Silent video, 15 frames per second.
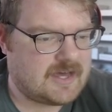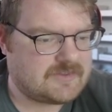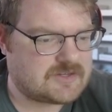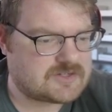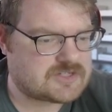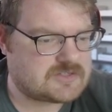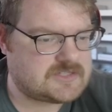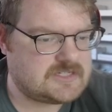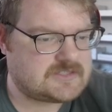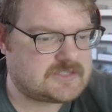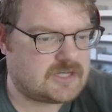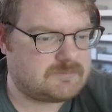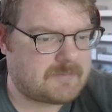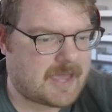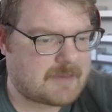There's a
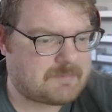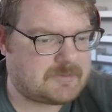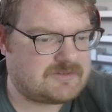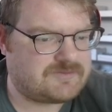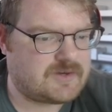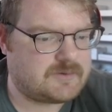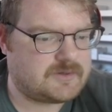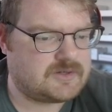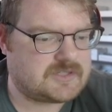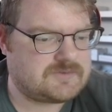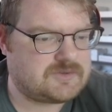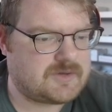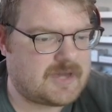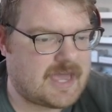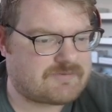detailed map info, and it'll give
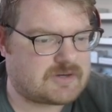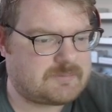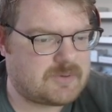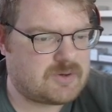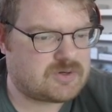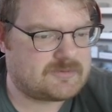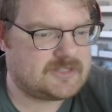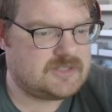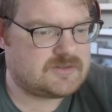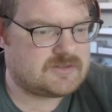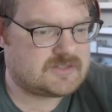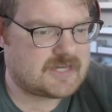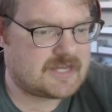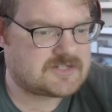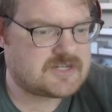you every Pokemon that you can
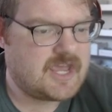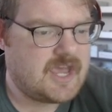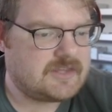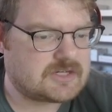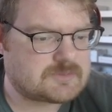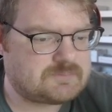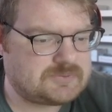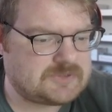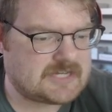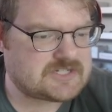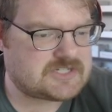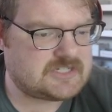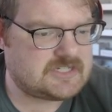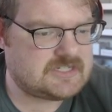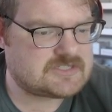catch. There's
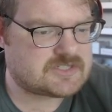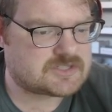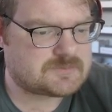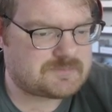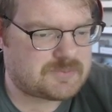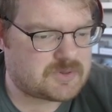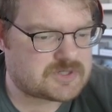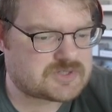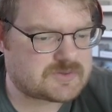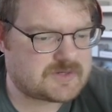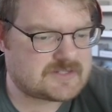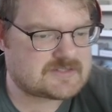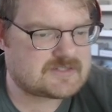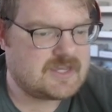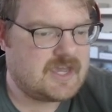plushies. There's
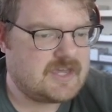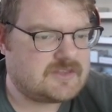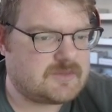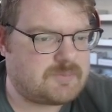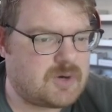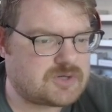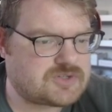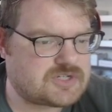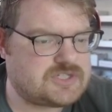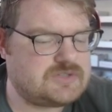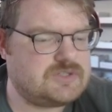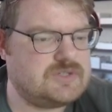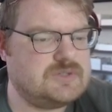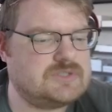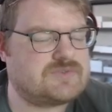portraits. The portraits you
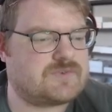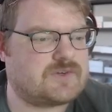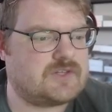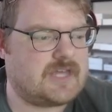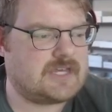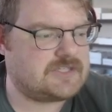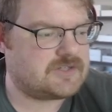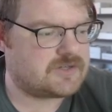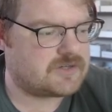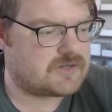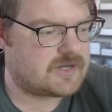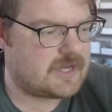use for like your